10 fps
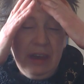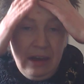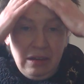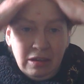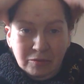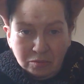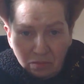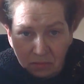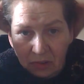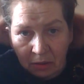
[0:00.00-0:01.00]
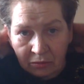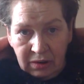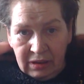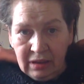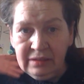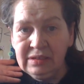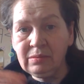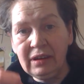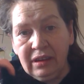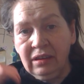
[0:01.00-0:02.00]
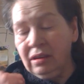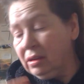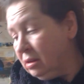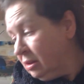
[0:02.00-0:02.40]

hair, but I'm really getting sweaty.